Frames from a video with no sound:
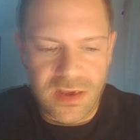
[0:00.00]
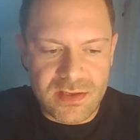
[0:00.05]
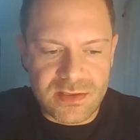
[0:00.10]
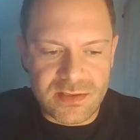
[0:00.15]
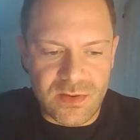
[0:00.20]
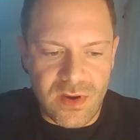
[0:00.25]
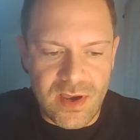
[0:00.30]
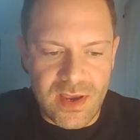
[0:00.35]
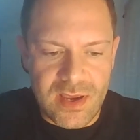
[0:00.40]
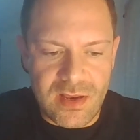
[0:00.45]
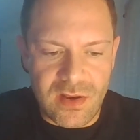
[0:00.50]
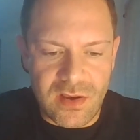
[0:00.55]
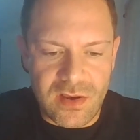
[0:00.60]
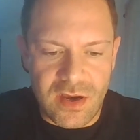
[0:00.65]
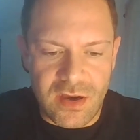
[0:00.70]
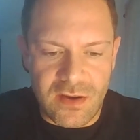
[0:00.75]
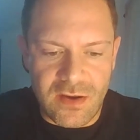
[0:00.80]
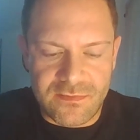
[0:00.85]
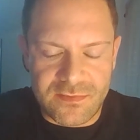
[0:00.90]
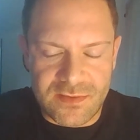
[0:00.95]
So I
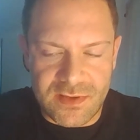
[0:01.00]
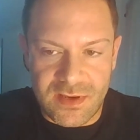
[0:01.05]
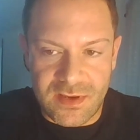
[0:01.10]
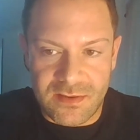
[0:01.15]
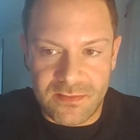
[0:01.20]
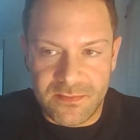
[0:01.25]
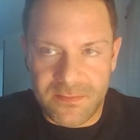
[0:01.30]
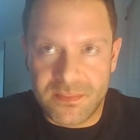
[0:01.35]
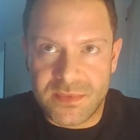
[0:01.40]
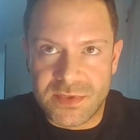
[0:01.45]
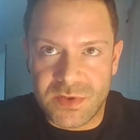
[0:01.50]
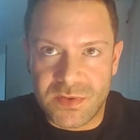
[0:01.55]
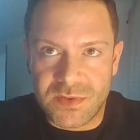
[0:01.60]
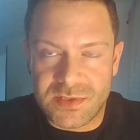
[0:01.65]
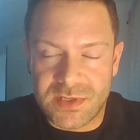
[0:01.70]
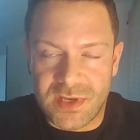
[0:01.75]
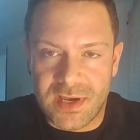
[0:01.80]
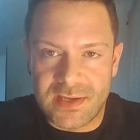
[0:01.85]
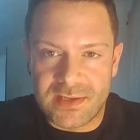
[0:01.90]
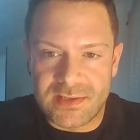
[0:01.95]
look after two
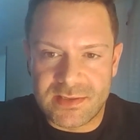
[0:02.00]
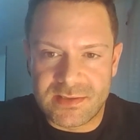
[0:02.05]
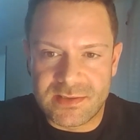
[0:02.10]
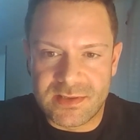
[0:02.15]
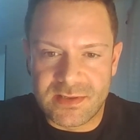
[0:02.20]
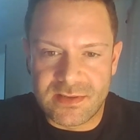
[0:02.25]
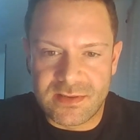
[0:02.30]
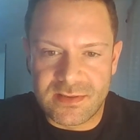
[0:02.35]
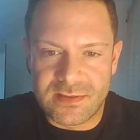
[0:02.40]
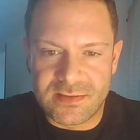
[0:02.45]
sites.